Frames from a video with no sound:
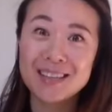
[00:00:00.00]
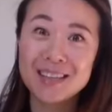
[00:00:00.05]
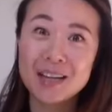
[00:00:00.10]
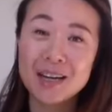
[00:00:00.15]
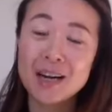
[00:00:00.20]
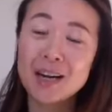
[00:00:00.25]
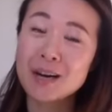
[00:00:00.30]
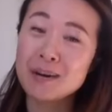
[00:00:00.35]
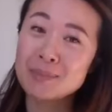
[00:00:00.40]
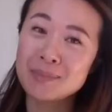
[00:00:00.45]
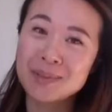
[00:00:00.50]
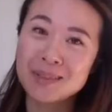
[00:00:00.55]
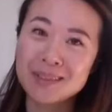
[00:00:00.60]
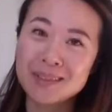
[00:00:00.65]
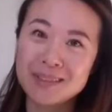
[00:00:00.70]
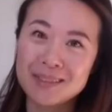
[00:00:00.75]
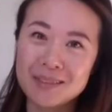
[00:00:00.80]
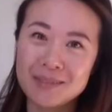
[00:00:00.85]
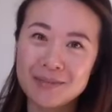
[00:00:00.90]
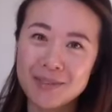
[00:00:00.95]

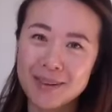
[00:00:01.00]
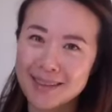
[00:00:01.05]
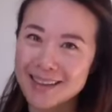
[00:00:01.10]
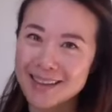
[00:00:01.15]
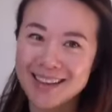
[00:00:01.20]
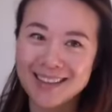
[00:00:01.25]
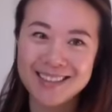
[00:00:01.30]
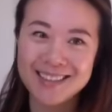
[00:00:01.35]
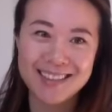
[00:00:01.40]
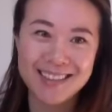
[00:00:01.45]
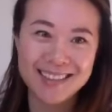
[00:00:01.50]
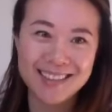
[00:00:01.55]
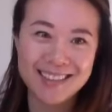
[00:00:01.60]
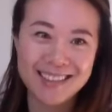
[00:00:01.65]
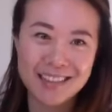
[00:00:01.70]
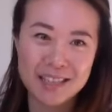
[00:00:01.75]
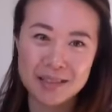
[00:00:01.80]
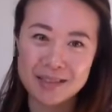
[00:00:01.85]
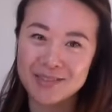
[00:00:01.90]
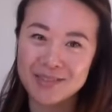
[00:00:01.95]
humble, fantastic
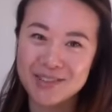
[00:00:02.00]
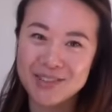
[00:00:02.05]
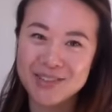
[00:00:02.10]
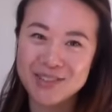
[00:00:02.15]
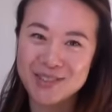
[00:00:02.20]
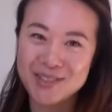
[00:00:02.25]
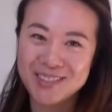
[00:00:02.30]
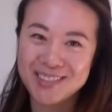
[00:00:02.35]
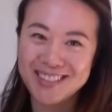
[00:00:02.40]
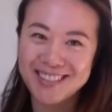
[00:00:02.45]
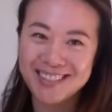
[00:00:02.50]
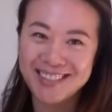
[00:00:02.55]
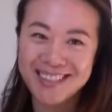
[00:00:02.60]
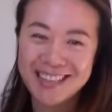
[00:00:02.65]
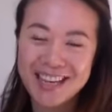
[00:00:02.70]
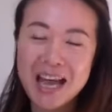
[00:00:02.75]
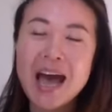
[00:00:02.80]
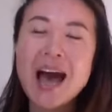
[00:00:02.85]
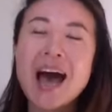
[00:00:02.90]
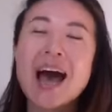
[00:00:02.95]
individuals.
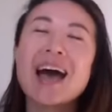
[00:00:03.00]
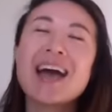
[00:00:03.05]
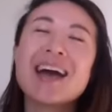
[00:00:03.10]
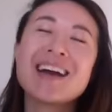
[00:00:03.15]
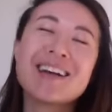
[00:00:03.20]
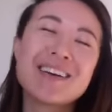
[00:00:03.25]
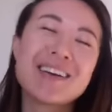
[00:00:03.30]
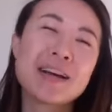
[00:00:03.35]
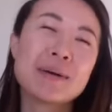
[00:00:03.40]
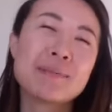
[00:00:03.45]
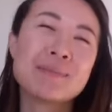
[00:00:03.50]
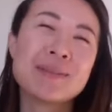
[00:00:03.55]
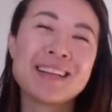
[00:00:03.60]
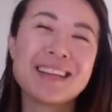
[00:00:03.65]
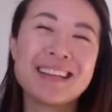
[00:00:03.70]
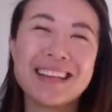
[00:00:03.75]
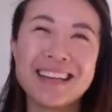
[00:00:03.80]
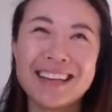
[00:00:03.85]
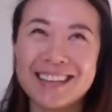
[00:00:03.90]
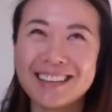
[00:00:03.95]
I agree
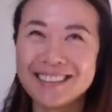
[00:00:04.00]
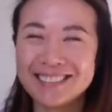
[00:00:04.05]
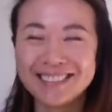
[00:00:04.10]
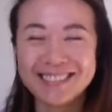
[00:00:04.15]
completely.